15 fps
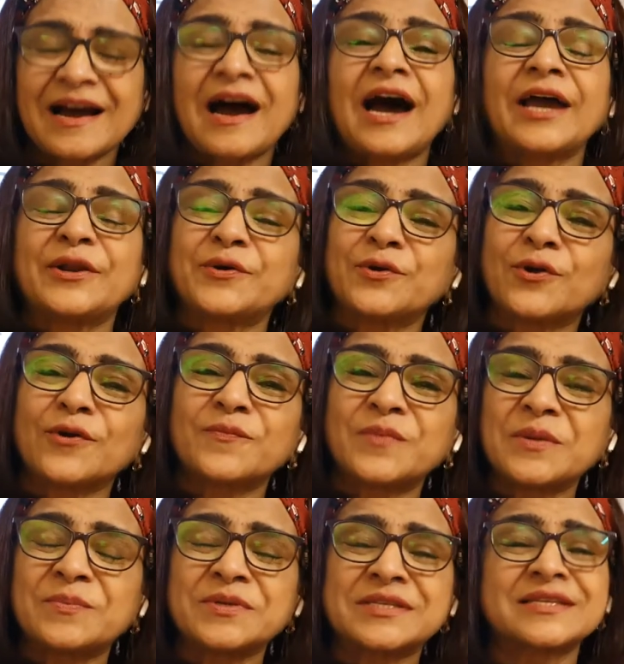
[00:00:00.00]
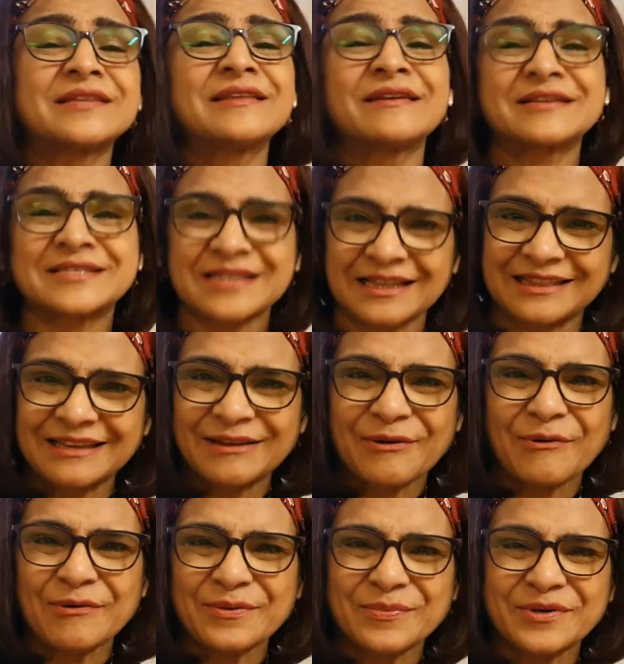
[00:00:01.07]
I know a lot of people say there is nothing
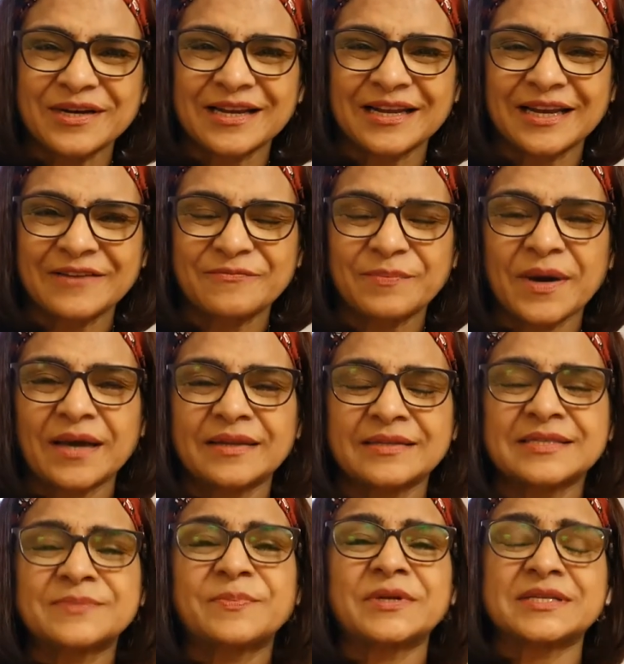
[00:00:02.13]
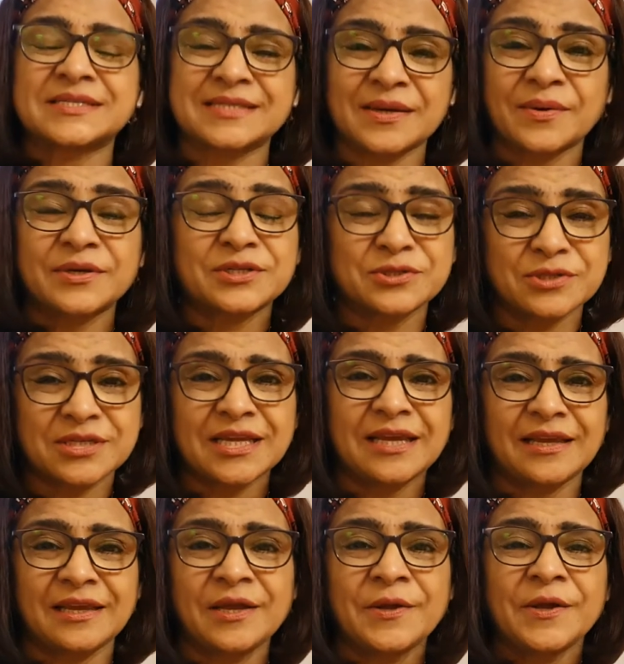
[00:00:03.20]
called work-life balance, but
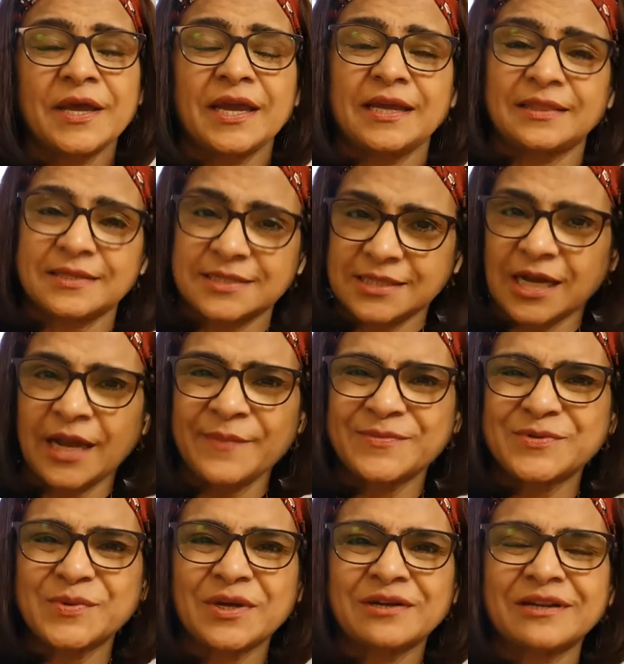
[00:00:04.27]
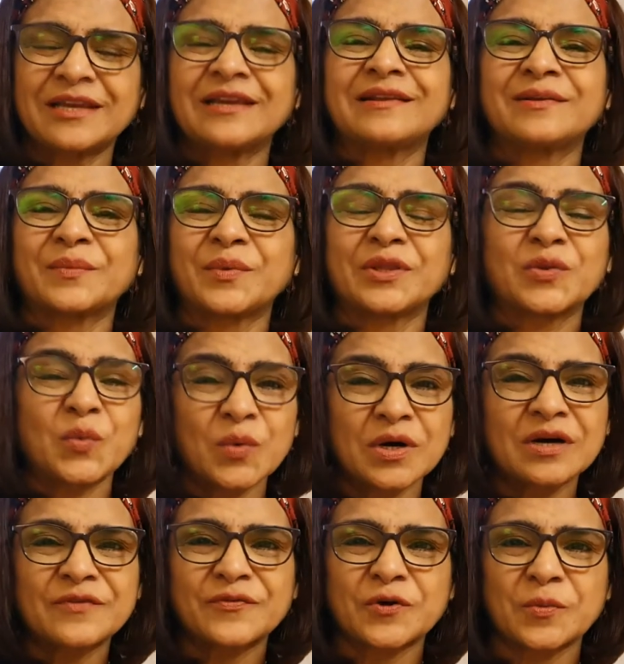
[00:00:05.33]
today in the times we are in with
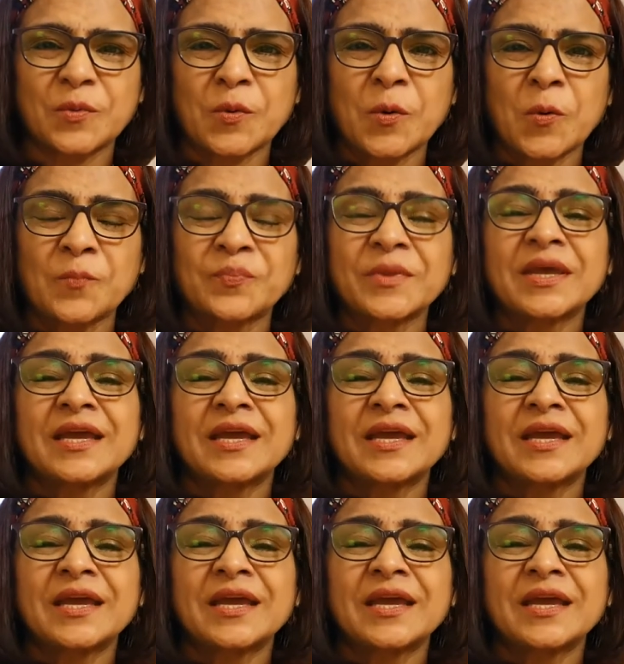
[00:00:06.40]
work from home,